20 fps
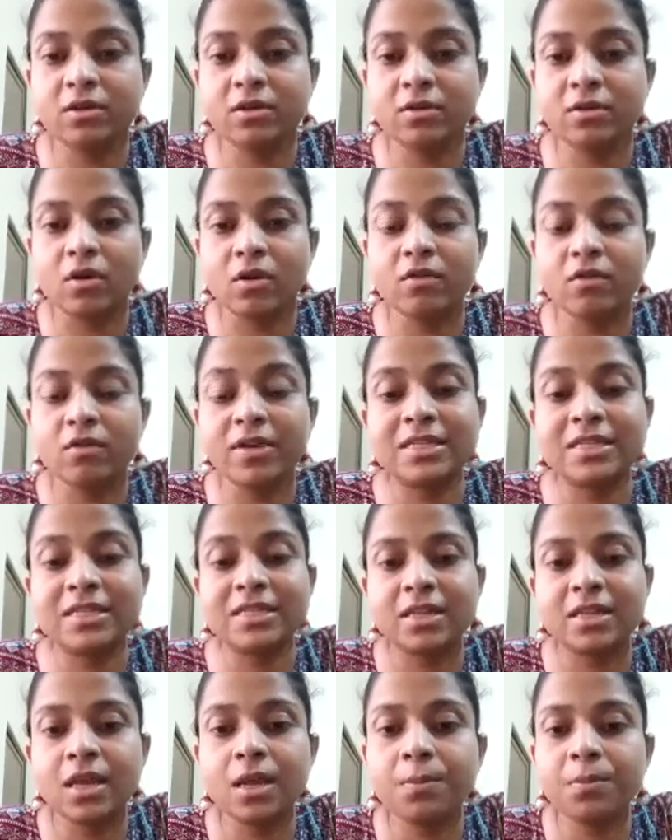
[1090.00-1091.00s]
always
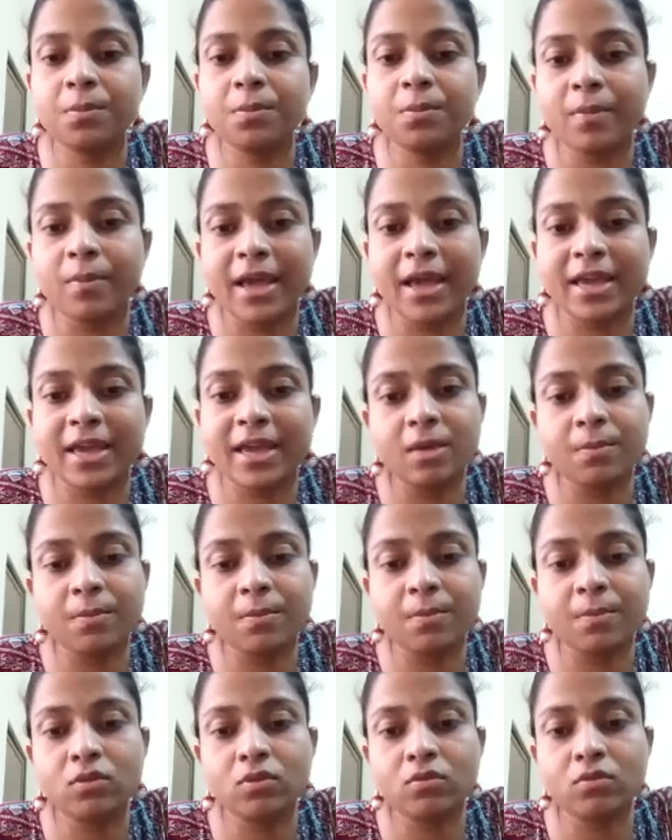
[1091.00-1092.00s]
sleep by keeping
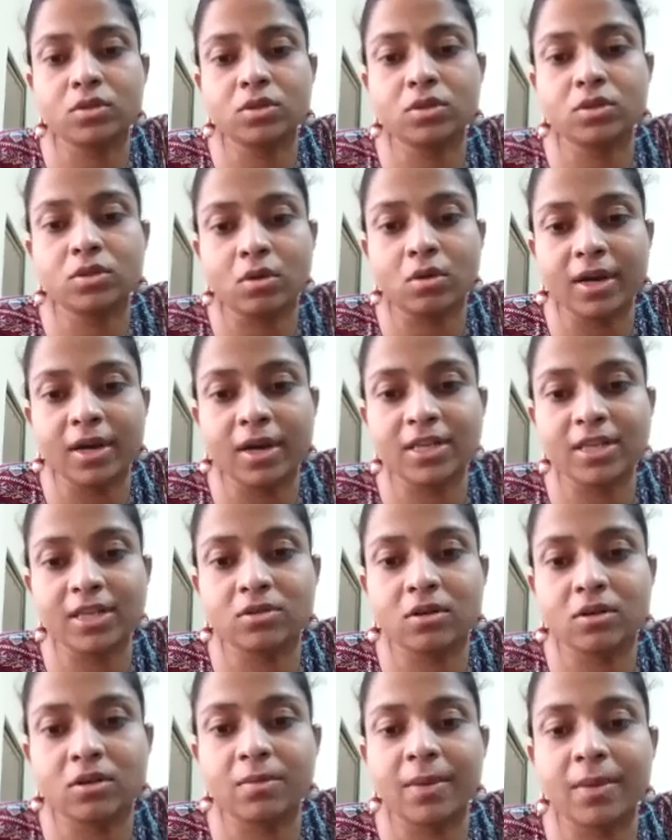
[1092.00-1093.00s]
those toys
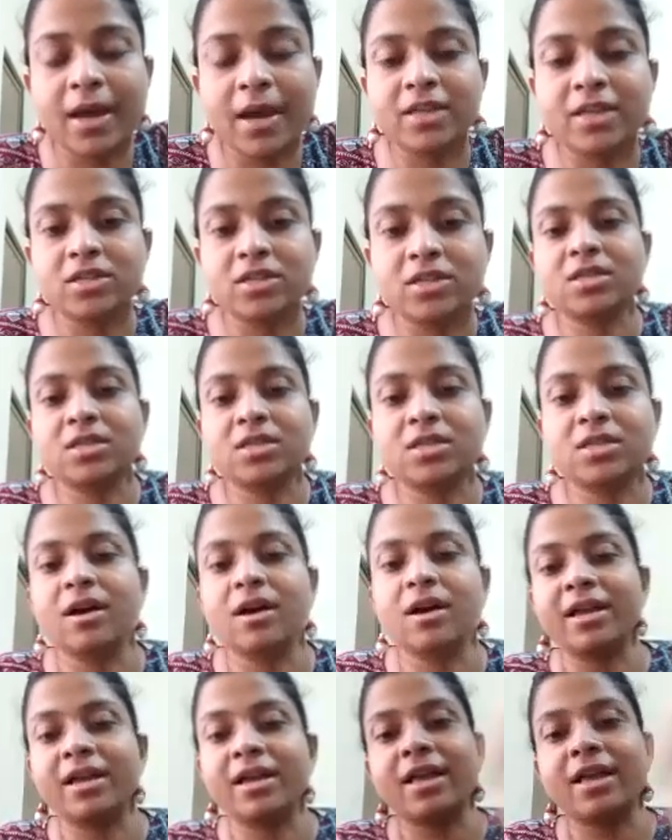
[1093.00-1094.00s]
or by just hugging
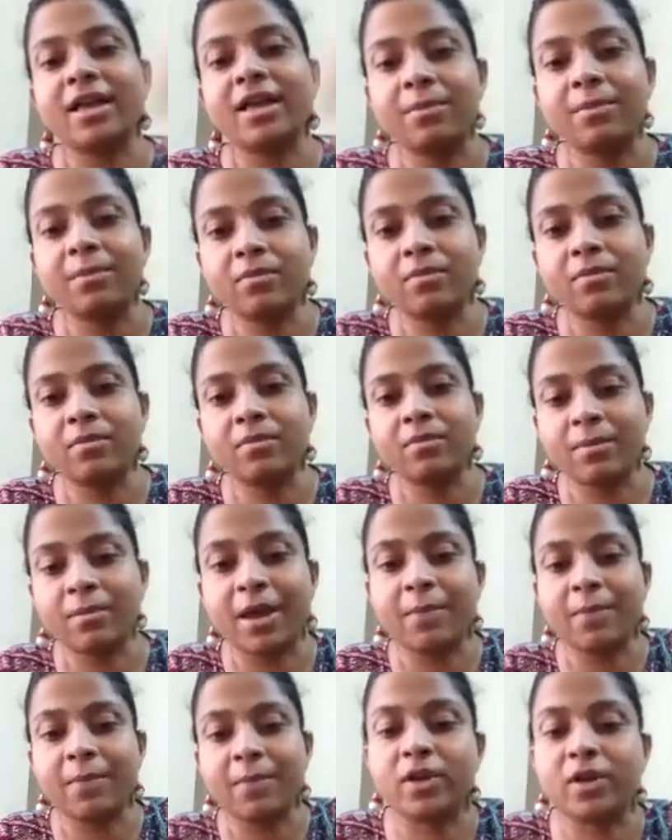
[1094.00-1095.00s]
them, by
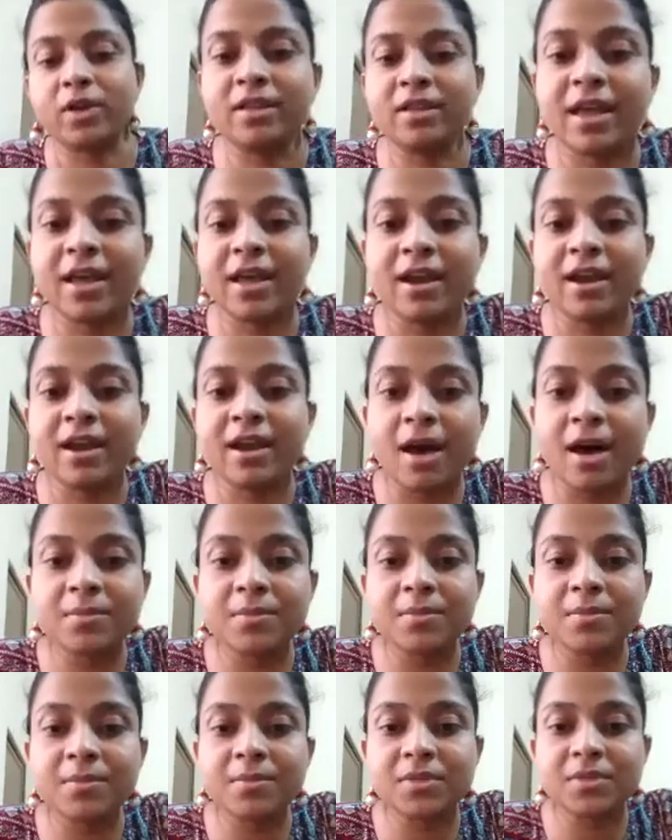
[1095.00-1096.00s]
putting their arms
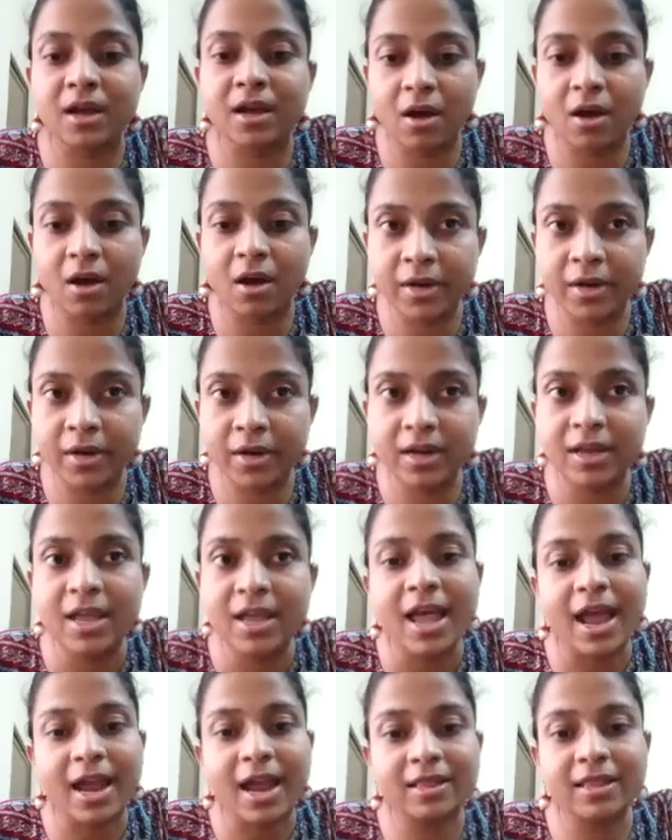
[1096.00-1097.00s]
around it,
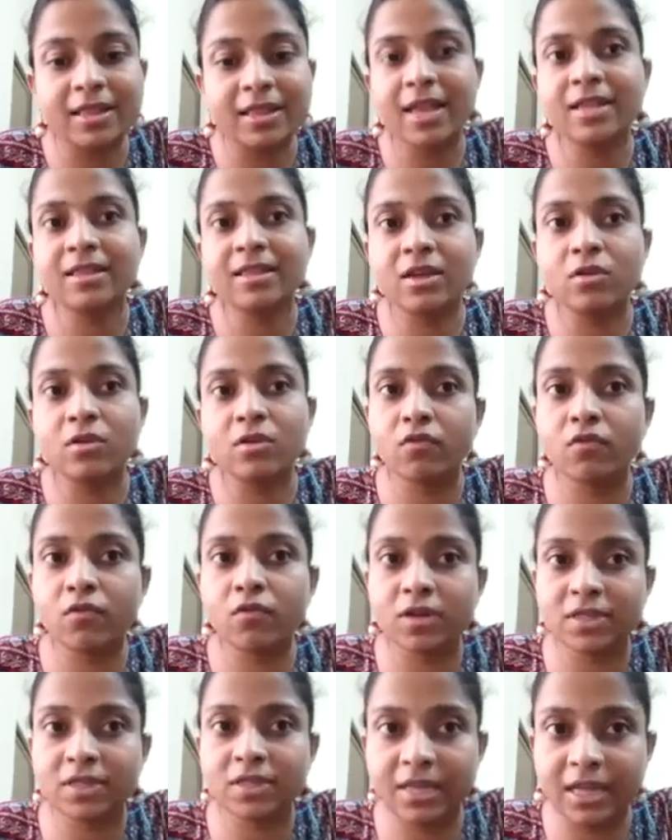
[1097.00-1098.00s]
and then they go for
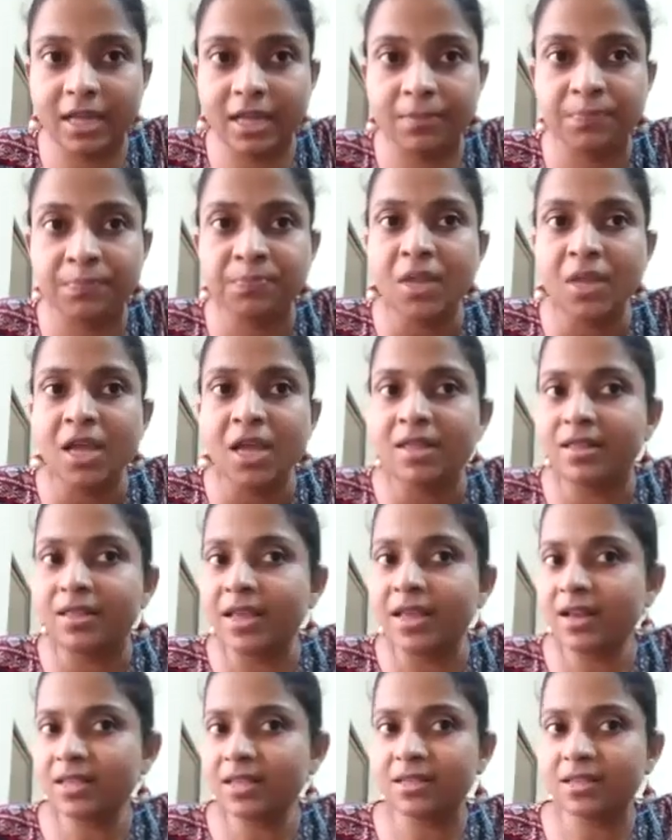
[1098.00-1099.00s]
sleep. There
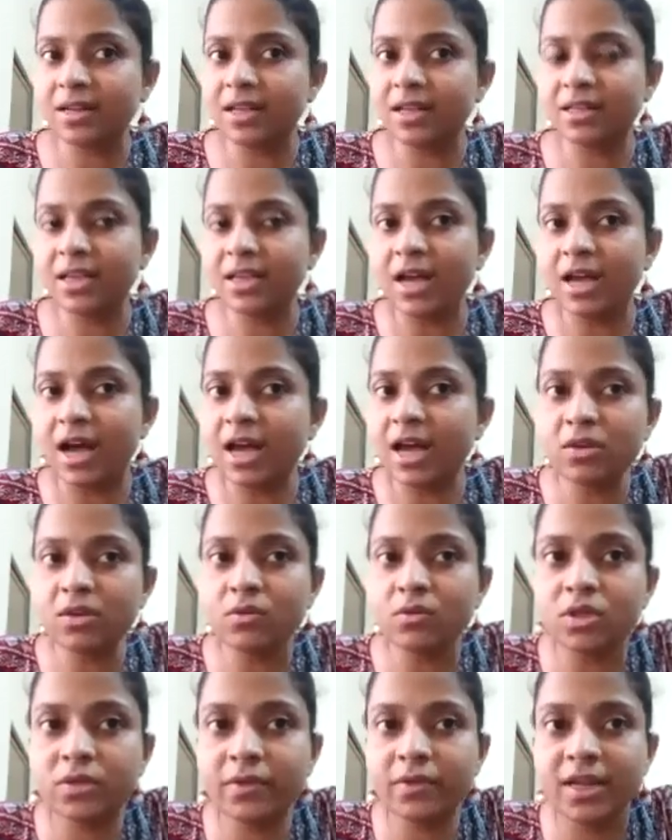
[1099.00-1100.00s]
is nothing
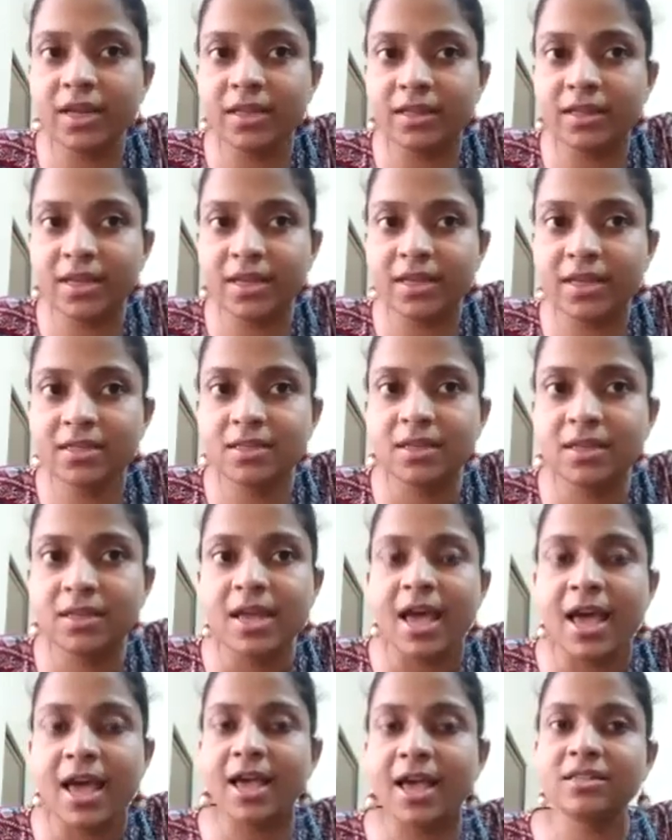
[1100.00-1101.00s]
unusual in this,
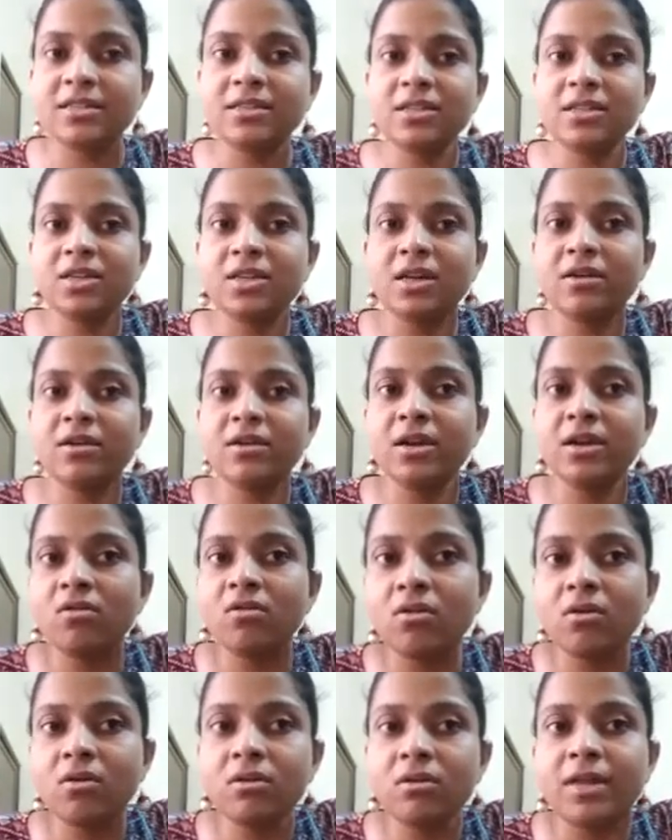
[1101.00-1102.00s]
as the children
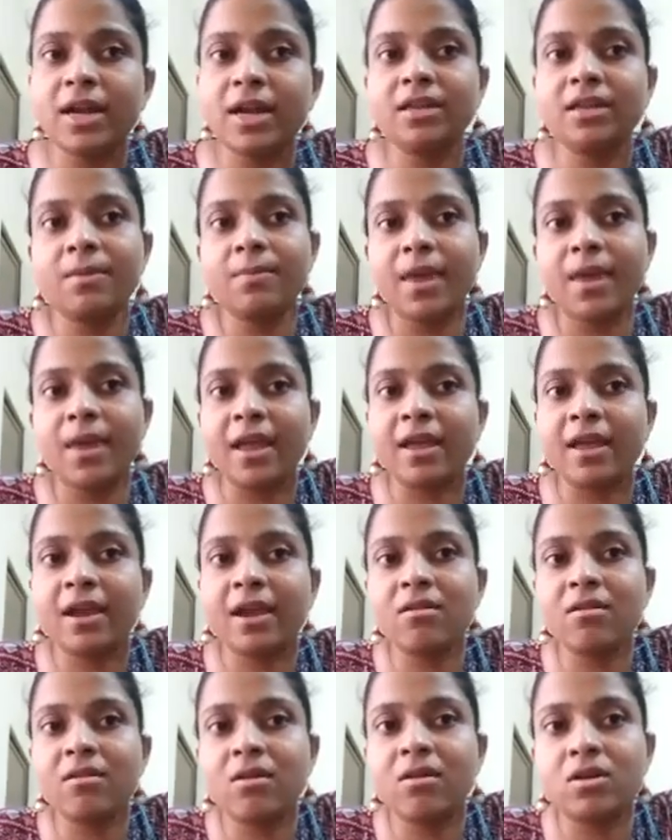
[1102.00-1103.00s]
know that the blanket
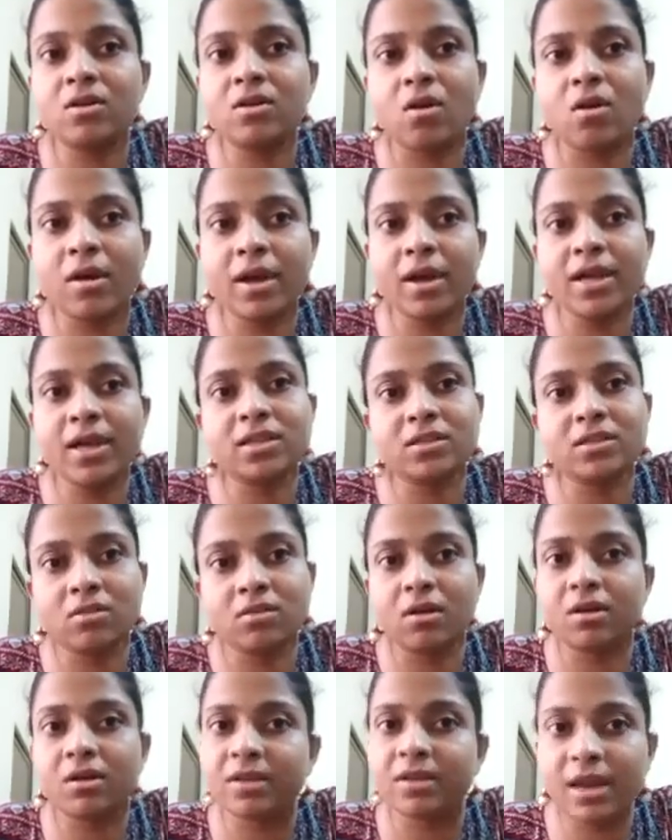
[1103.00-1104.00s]
or toy is not
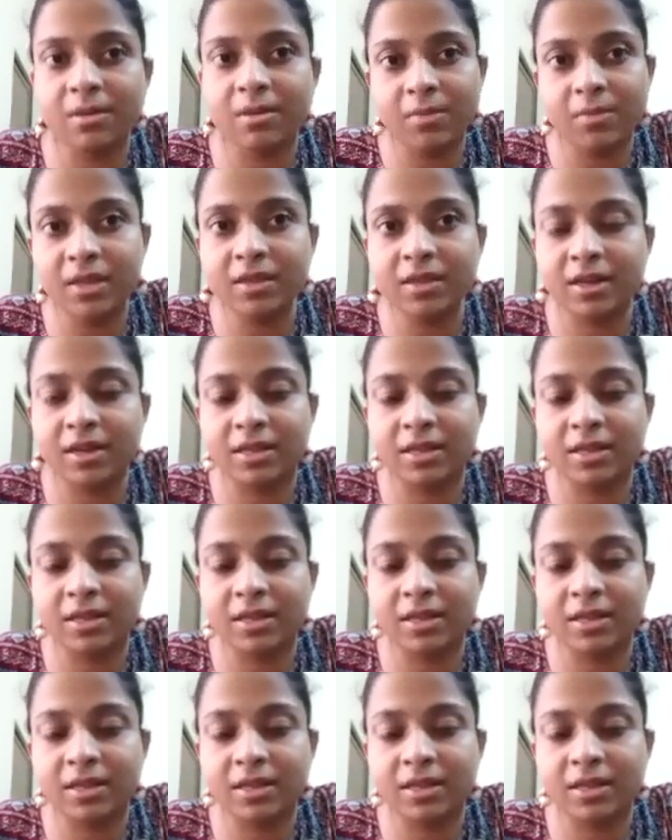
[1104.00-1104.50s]
their mother.